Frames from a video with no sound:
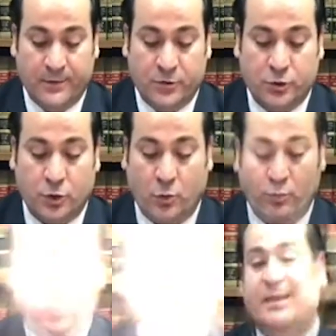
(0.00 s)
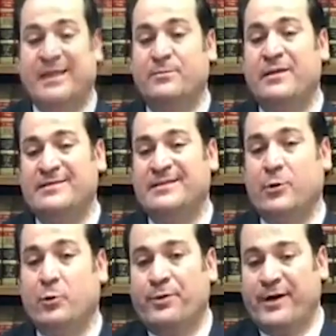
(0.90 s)
So that means that
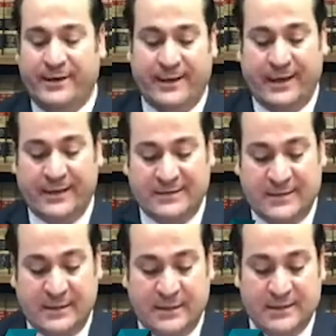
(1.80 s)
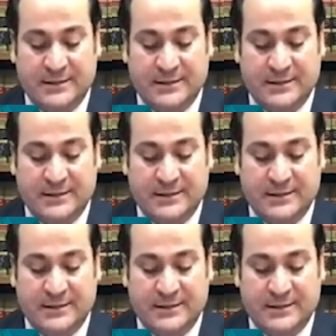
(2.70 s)
operating LLC